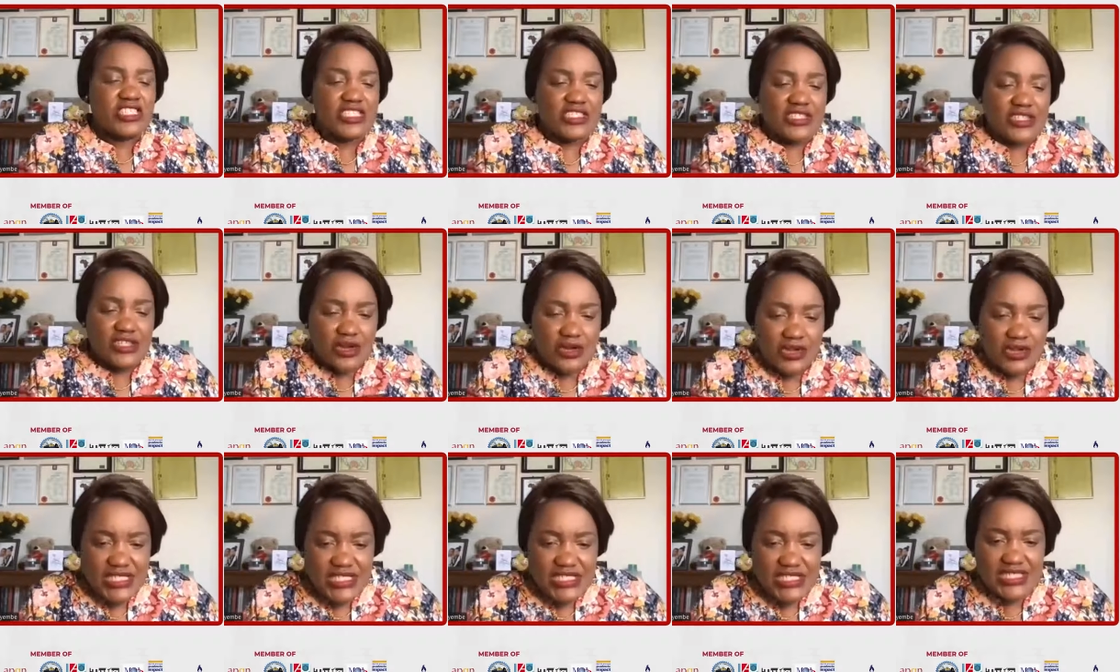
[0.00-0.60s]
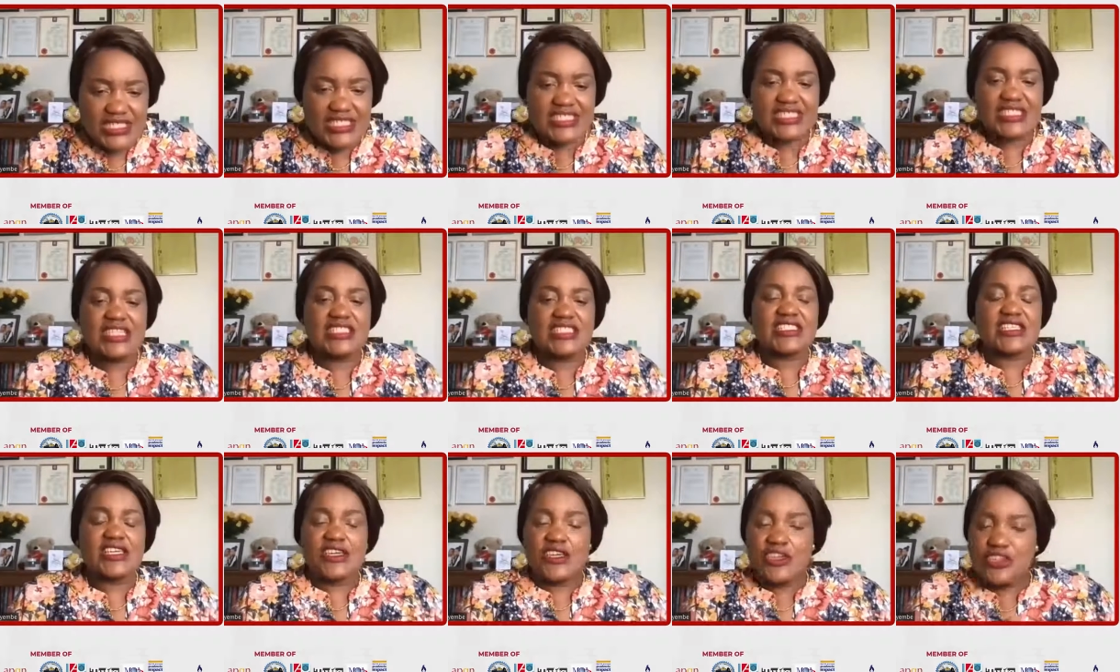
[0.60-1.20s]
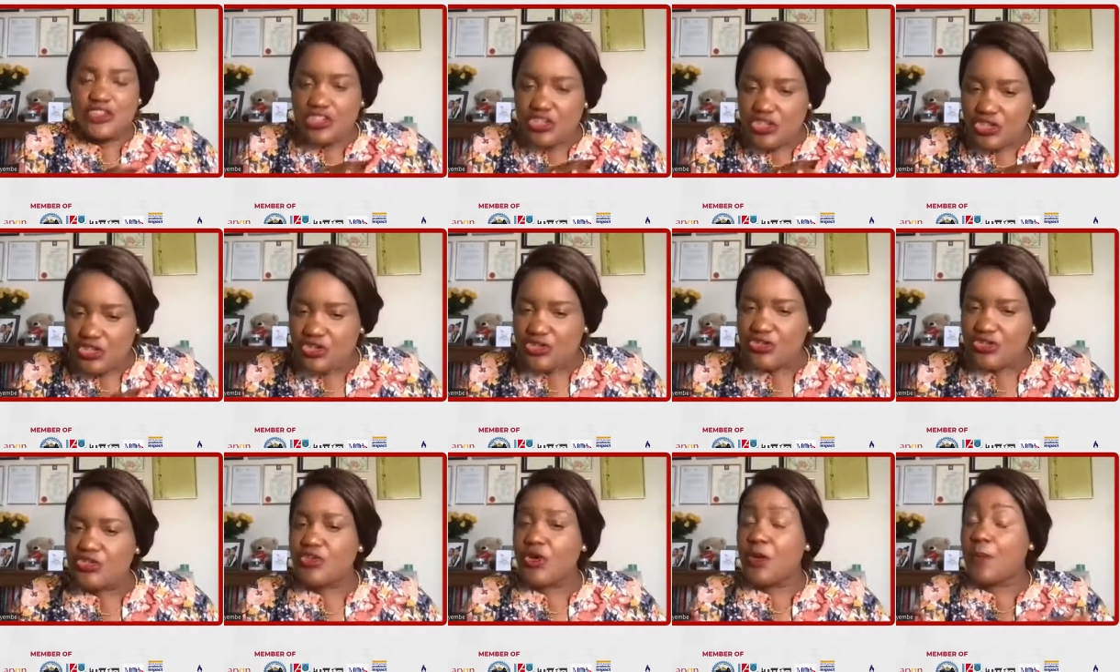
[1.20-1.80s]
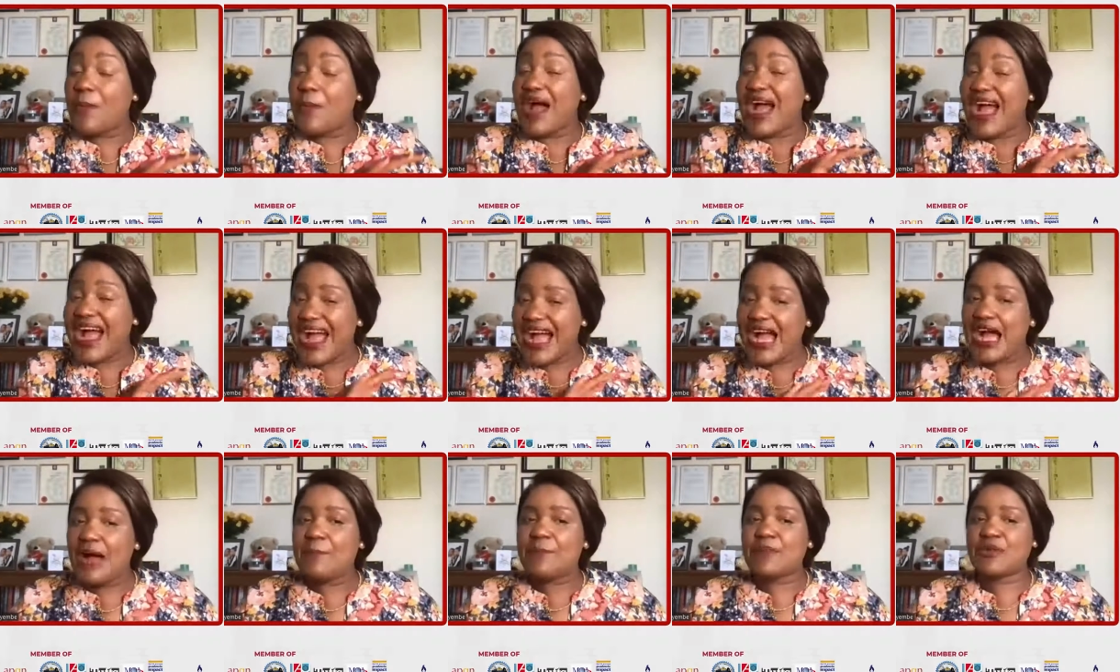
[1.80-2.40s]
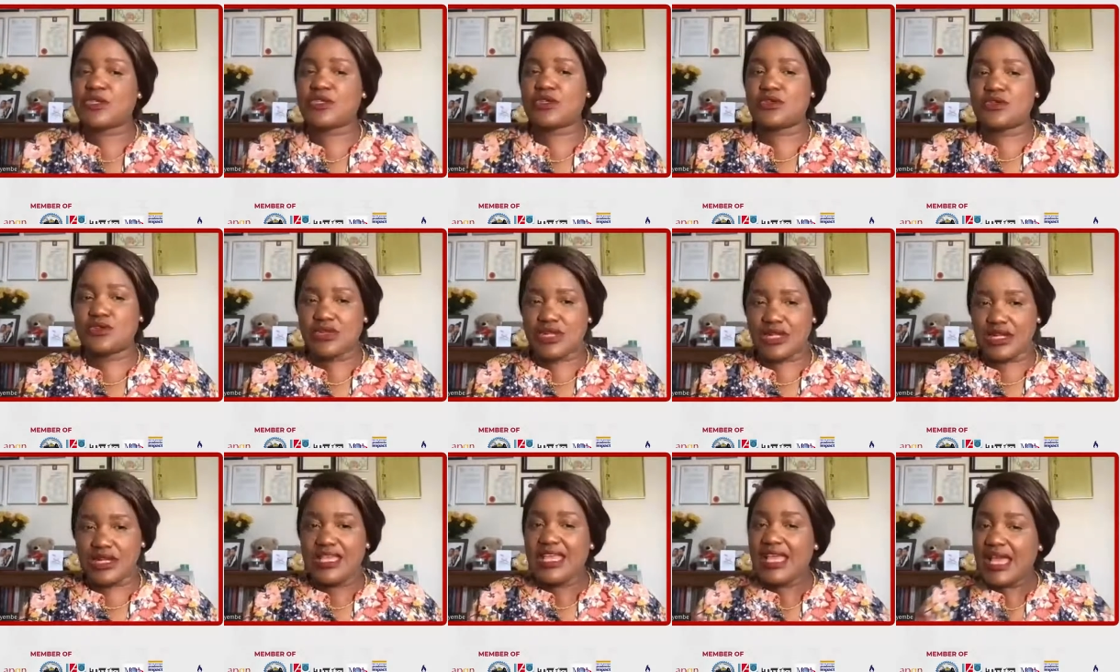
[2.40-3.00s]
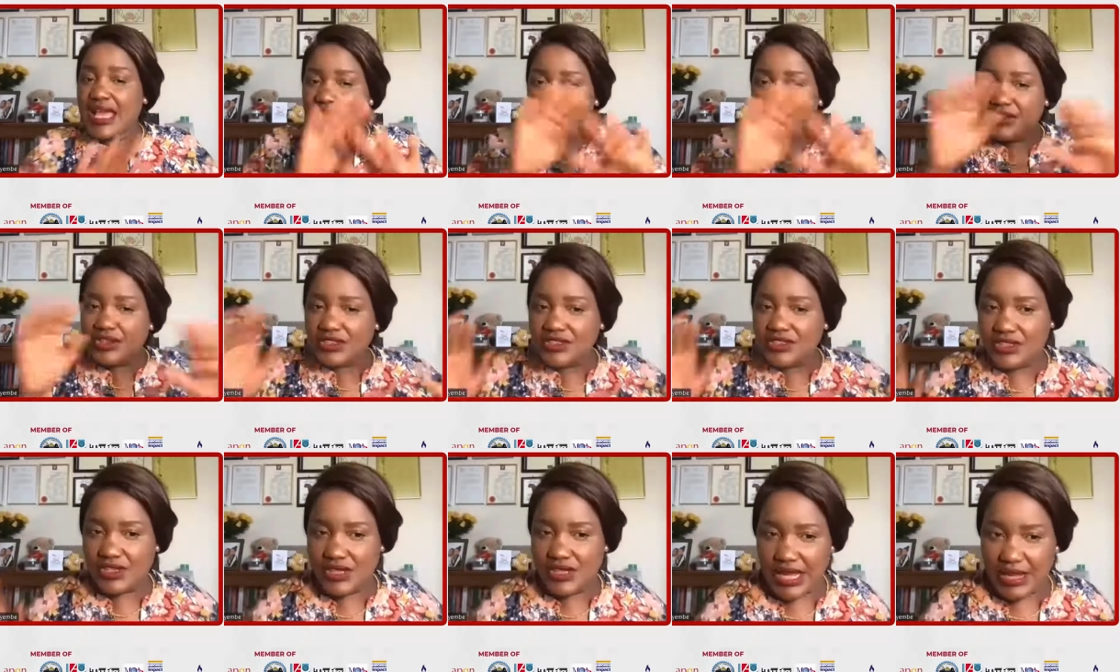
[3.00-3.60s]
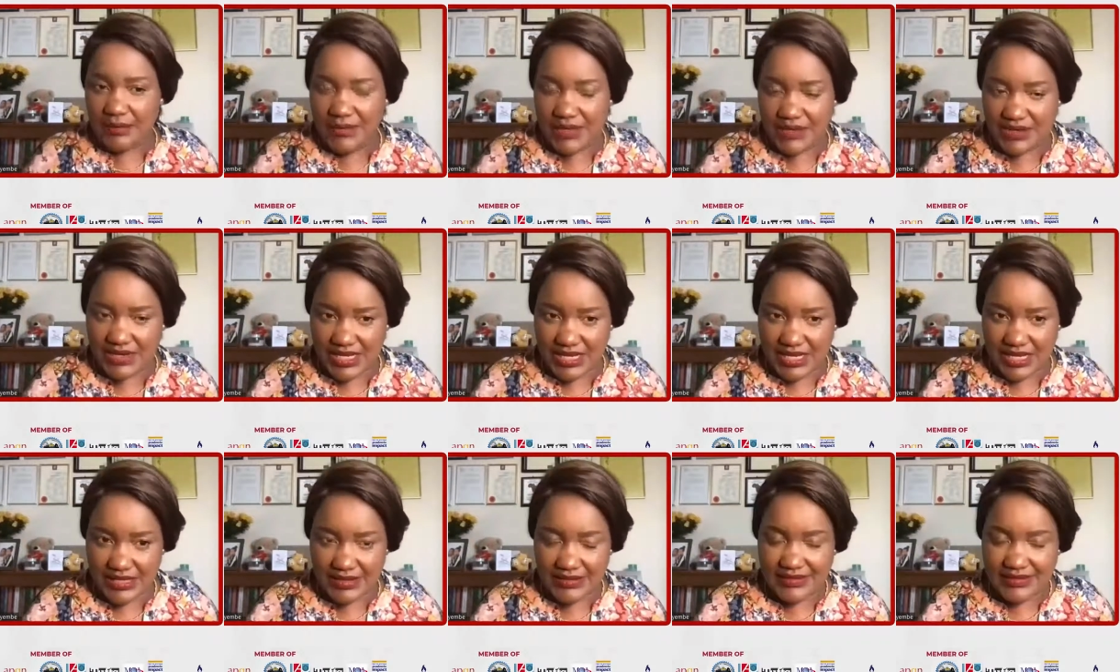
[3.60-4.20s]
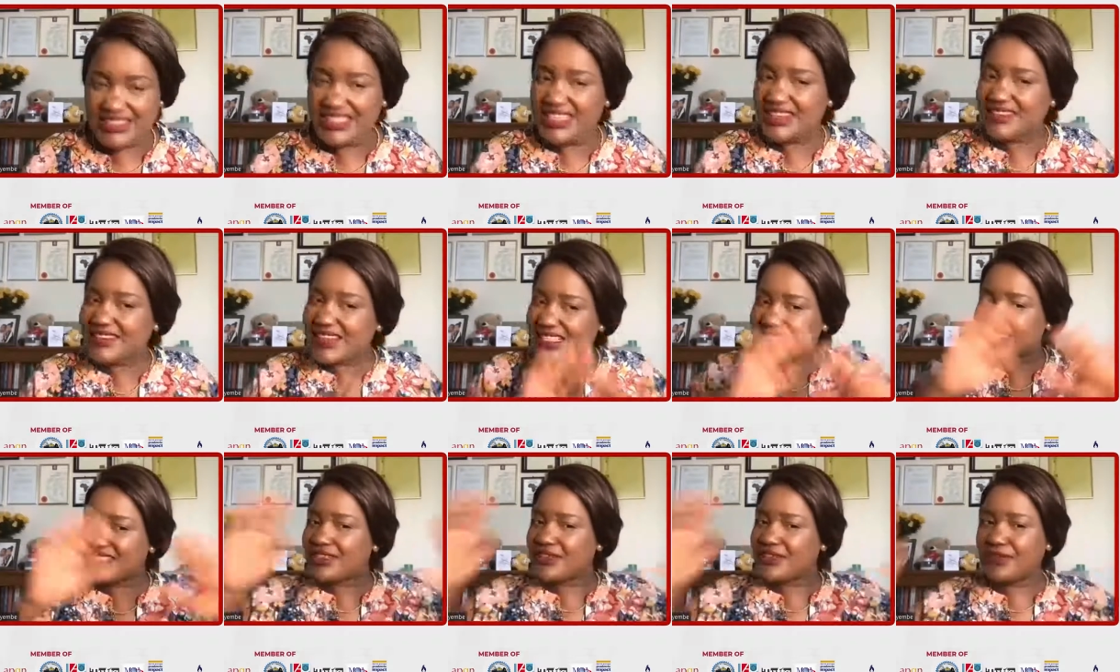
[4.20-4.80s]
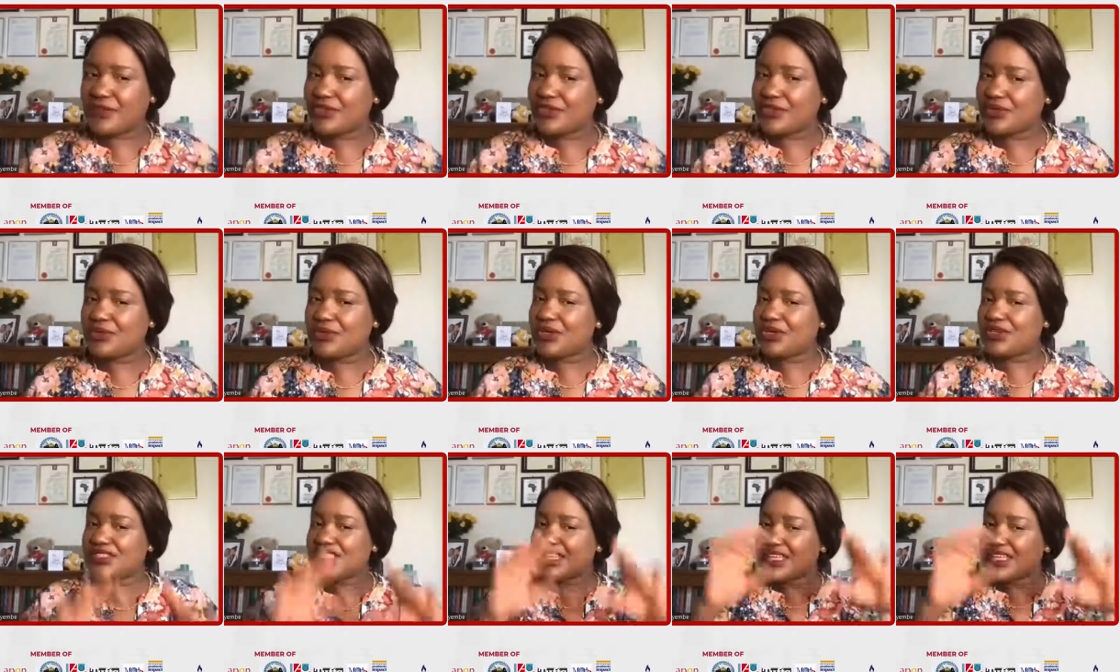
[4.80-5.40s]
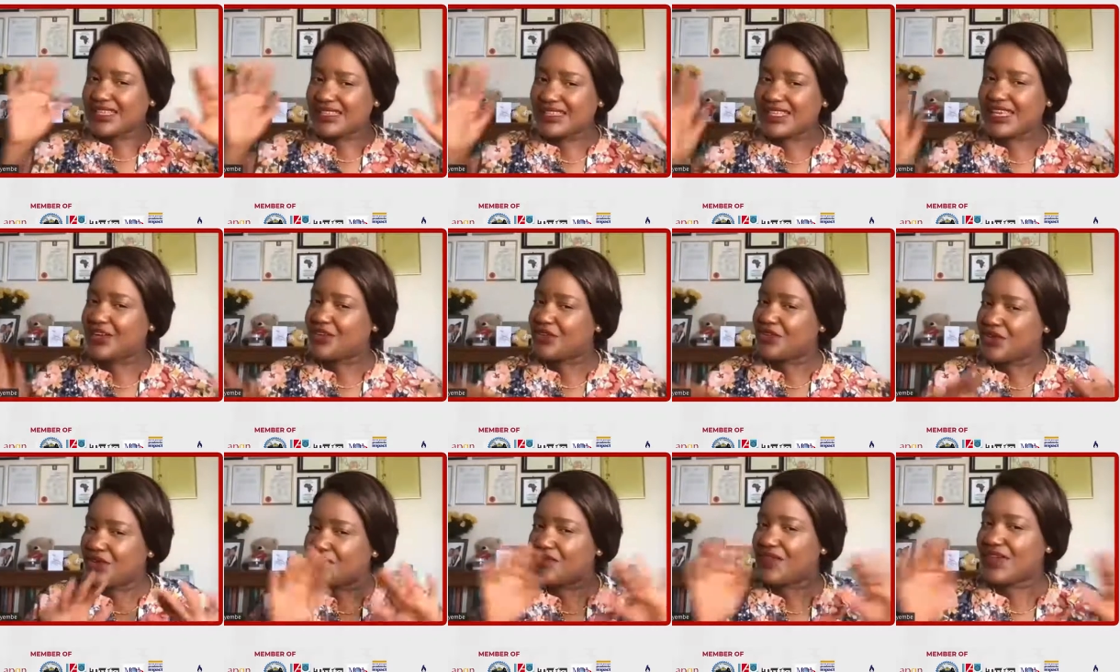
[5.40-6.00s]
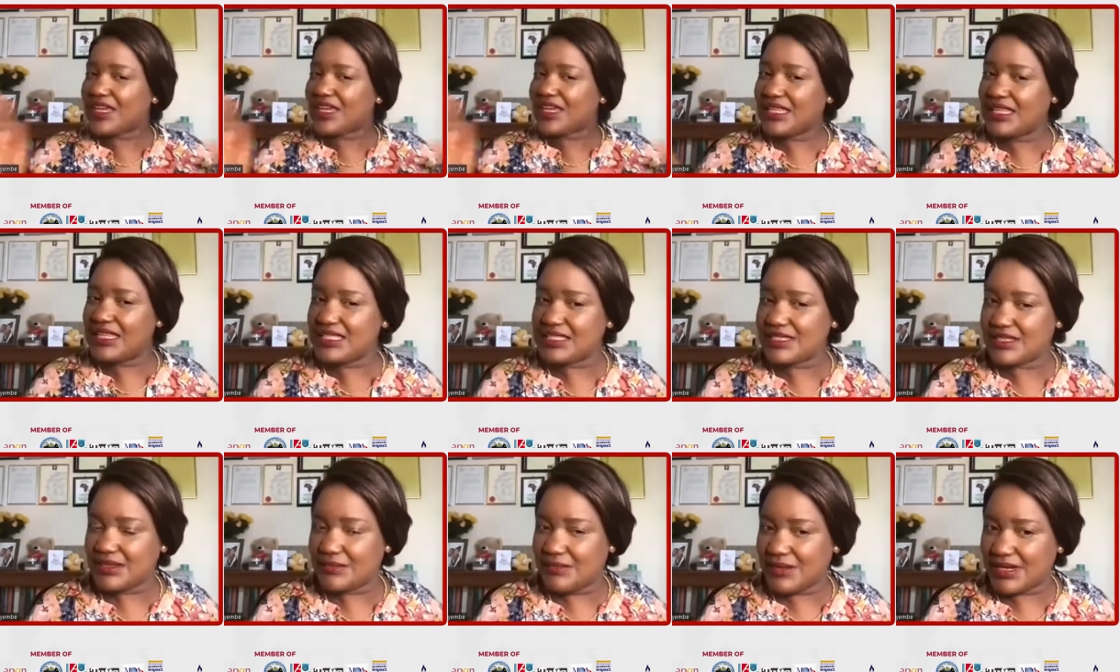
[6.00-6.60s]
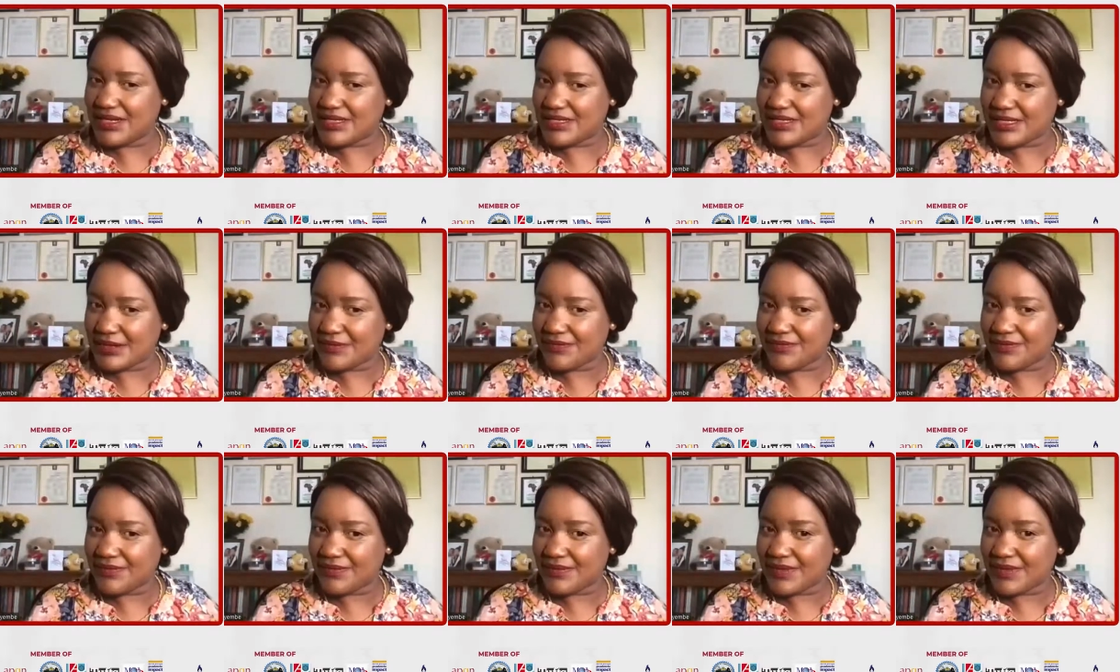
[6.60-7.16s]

concentrate in Europe, absolutely, and Northern America. The rest of the world, they know very little about it.